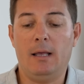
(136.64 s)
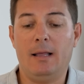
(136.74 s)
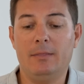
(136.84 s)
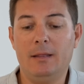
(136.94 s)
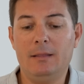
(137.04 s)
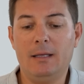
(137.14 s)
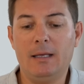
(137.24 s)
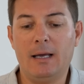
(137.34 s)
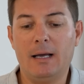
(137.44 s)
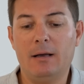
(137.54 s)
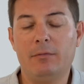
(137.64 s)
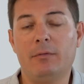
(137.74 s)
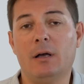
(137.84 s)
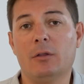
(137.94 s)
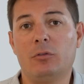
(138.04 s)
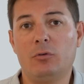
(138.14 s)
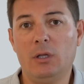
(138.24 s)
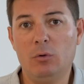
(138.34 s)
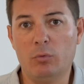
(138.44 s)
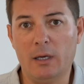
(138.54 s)
and then they have a
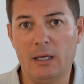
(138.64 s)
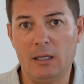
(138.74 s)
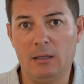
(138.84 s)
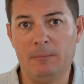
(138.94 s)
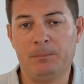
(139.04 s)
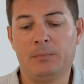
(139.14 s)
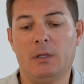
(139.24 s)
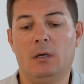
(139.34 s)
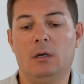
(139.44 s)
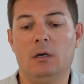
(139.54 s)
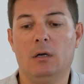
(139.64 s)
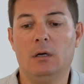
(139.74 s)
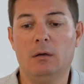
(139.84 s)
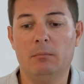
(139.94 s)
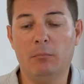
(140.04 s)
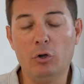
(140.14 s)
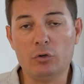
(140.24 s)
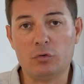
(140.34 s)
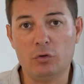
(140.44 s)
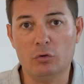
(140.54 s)
three-way
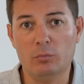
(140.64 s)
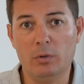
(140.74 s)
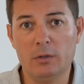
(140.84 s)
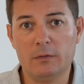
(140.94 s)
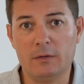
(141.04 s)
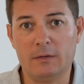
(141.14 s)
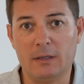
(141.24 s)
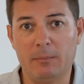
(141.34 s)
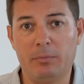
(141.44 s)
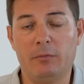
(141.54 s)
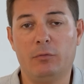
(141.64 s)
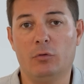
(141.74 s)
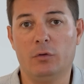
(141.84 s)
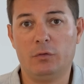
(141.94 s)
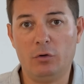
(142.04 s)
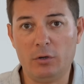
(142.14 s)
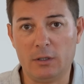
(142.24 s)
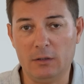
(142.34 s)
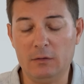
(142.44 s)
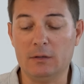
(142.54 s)
monotube setup for the
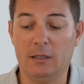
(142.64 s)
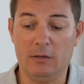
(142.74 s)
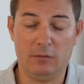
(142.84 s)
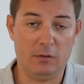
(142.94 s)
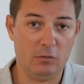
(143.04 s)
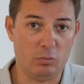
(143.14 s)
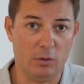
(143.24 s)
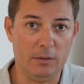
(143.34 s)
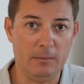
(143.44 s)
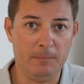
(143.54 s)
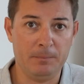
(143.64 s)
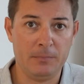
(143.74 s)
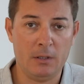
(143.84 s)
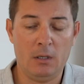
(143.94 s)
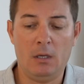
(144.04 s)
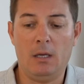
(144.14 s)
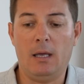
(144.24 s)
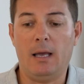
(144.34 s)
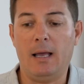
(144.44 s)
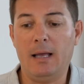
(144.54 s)
circuit, that is this one.
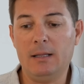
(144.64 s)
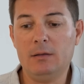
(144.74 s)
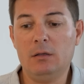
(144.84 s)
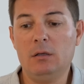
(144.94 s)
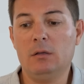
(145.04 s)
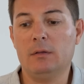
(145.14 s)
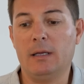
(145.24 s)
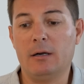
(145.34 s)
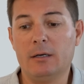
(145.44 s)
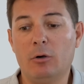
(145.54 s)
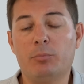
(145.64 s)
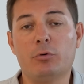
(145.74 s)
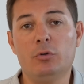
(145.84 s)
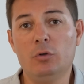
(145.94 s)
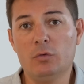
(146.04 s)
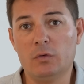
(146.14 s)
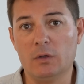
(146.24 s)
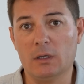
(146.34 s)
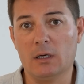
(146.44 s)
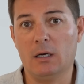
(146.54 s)
And they are now
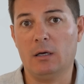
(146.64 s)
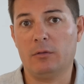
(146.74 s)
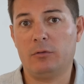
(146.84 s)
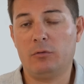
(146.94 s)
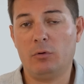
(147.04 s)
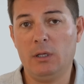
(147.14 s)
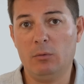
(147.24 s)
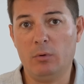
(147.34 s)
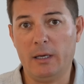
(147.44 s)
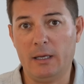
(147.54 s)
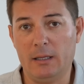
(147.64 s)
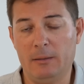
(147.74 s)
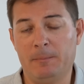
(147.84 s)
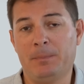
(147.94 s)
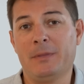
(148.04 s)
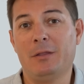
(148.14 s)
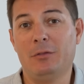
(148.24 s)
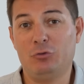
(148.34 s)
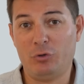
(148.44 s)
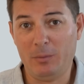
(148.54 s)
producing a three-way
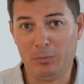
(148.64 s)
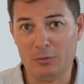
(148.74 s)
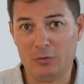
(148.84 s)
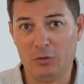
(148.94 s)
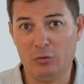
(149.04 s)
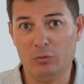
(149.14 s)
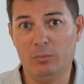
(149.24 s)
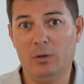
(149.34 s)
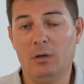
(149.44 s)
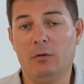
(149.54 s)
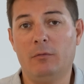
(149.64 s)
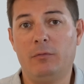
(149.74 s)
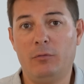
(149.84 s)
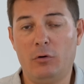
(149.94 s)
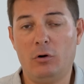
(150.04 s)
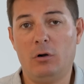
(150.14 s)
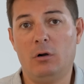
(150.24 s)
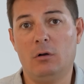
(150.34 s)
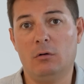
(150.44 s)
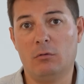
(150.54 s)
triple tube
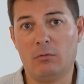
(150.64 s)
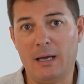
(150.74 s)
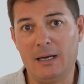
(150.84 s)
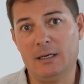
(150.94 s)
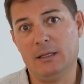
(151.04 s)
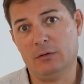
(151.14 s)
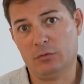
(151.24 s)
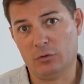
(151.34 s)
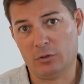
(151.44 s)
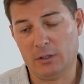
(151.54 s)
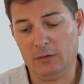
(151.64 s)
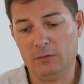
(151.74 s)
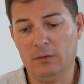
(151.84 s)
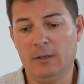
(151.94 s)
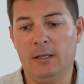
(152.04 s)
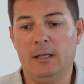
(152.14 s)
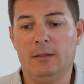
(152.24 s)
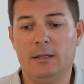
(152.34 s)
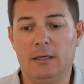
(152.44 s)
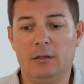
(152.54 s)
for rally circuit
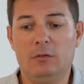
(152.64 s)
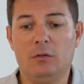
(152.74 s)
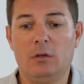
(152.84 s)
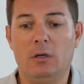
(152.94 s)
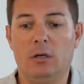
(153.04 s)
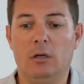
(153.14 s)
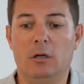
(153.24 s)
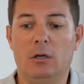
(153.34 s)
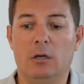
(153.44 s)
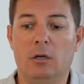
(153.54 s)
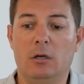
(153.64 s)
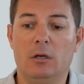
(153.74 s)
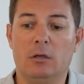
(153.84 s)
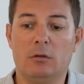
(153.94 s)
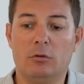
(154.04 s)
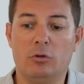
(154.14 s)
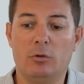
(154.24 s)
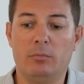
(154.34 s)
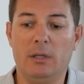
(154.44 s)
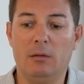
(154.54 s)
that is going
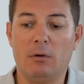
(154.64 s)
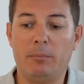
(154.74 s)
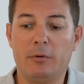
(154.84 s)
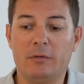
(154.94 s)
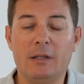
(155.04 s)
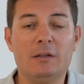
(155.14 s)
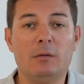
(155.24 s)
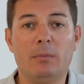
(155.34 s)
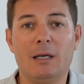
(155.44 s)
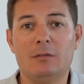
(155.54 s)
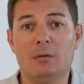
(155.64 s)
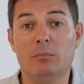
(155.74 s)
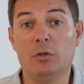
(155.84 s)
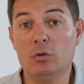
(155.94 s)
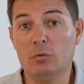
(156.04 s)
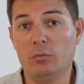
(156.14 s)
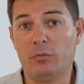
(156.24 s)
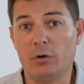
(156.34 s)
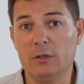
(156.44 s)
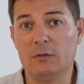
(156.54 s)
to be represented by some new
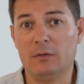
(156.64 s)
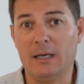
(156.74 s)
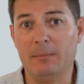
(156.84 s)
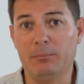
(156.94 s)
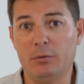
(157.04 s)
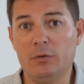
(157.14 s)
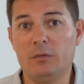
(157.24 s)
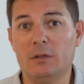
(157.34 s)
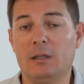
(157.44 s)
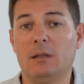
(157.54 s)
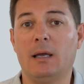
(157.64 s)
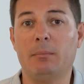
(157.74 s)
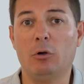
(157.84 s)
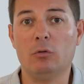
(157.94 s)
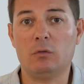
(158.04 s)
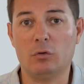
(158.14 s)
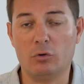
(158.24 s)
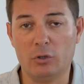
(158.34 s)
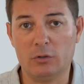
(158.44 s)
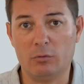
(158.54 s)
front dampers that I'm also
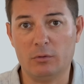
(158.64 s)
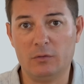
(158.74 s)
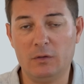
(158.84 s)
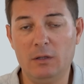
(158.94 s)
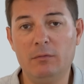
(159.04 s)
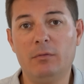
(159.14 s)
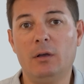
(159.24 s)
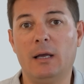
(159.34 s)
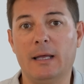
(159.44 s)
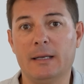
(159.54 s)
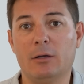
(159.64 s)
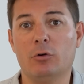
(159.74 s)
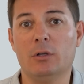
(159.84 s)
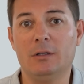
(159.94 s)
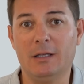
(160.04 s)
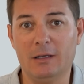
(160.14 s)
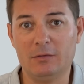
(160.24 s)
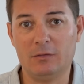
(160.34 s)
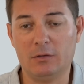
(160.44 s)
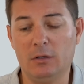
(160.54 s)
going to receive and I'm going to
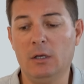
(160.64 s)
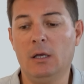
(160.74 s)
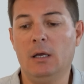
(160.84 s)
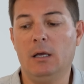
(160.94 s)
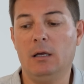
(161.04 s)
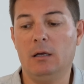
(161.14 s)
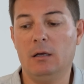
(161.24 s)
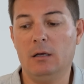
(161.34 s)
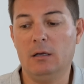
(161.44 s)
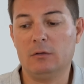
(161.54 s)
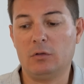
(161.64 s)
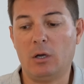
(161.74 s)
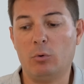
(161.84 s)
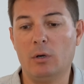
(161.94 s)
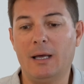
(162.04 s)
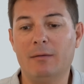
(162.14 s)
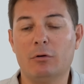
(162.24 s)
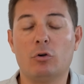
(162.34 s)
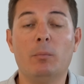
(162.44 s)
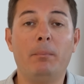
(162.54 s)
test. So I will have
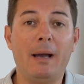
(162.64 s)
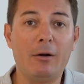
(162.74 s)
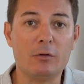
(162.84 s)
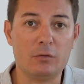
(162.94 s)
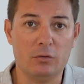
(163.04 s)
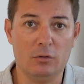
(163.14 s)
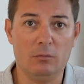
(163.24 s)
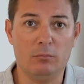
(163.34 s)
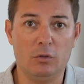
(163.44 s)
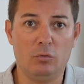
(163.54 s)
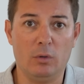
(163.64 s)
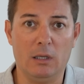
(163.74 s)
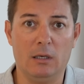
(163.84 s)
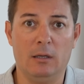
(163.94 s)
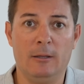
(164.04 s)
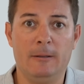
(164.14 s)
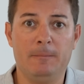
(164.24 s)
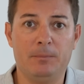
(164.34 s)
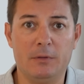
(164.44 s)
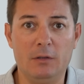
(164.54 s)
a comparison between
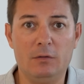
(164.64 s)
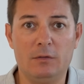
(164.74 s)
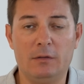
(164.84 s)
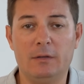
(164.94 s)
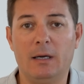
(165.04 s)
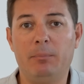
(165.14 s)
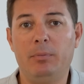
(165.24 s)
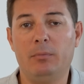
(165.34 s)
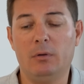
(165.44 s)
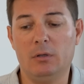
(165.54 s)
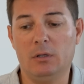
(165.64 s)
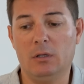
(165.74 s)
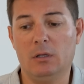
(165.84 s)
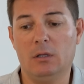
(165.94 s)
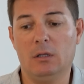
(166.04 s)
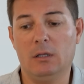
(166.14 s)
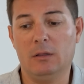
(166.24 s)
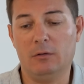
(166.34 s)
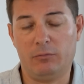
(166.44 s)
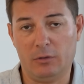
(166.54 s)
this setup
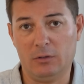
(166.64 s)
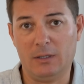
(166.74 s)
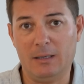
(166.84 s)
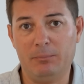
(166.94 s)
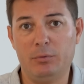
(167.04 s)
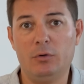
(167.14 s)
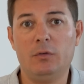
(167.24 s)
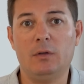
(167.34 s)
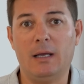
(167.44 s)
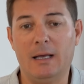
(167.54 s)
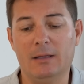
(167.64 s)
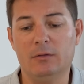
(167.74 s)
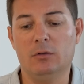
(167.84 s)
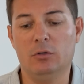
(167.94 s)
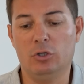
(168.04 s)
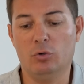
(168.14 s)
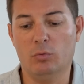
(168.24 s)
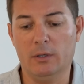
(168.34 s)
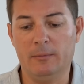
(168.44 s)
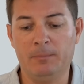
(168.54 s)
in the front dampers and the new
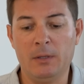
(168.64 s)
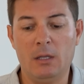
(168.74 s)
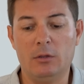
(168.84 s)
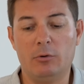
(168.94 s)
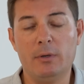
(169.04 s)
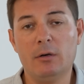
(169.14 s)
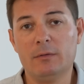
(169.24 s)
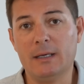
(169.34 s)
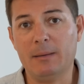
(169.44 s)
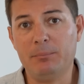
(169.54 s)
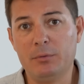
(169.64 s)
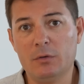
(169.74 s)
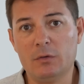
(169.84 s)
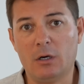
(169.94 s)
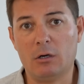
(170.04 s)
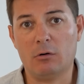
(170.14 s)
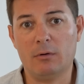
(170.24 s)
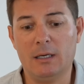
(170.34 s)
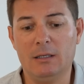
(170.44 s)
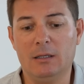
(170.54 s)
one. The rear dampers are
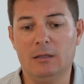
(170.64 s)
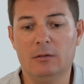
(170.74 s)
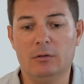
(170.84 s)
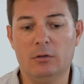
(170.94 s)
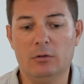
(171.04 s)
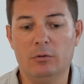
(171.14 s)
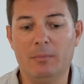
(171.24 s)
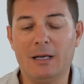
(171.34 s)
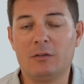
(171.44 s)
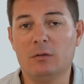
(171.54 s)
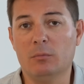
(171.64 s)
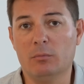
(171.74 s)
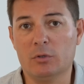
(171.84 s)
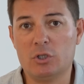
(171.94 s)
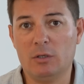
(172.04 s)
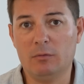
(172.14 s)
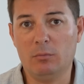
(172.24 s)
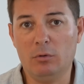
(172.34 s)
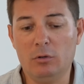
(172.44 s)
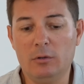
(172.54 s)
already the maximum
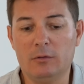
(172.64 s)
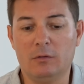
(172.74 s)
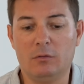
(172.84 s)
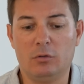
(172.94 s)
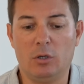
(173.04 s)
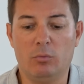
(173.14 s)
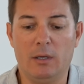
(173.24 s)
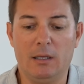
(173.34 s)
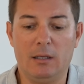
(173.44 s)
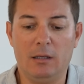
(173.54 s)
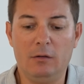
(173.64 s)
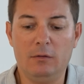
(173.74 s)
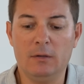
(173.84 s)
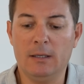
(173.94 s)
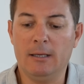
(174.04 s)
achievable, this three-way kit,